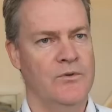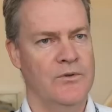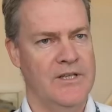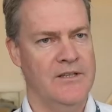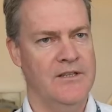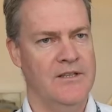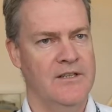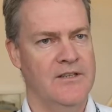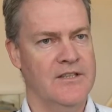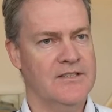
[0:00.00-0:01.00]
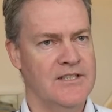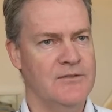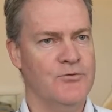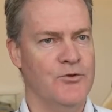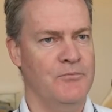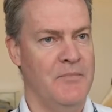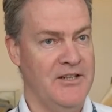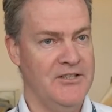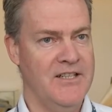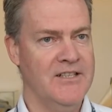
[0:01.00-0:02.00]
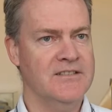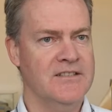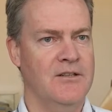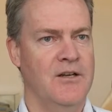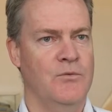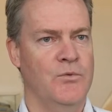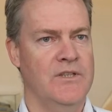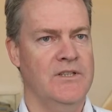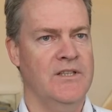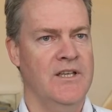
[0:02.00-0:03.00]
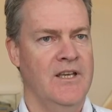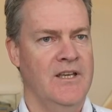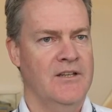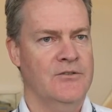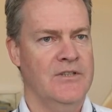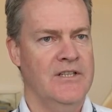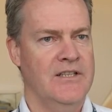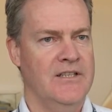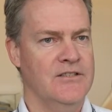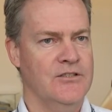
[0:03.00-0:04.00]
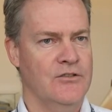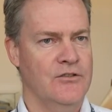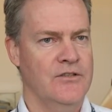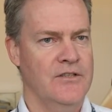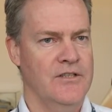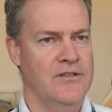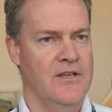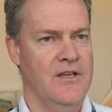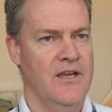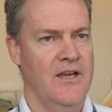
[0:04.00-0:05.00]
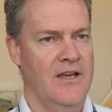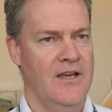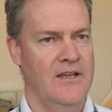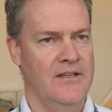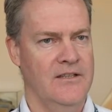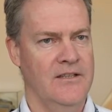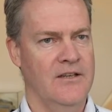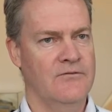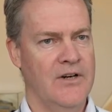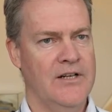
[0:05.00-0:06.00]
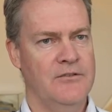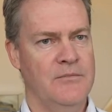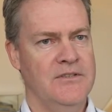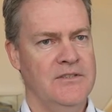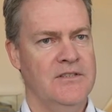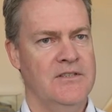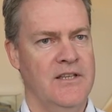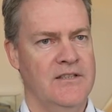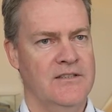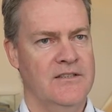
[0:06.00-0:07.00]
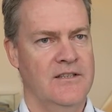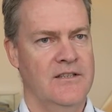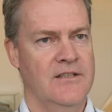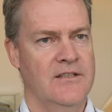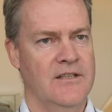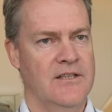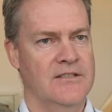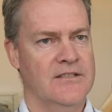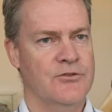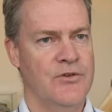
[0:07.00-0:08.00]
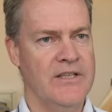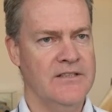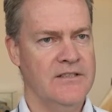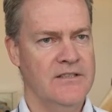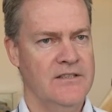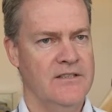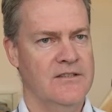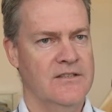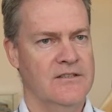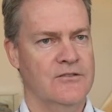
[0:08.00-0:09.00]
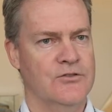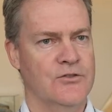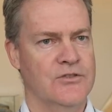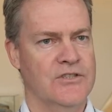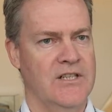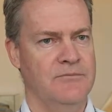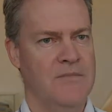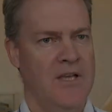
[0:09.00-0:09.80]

with uh, this team for many years uh, and we really enjoy the uh, environment that is created in this consortia.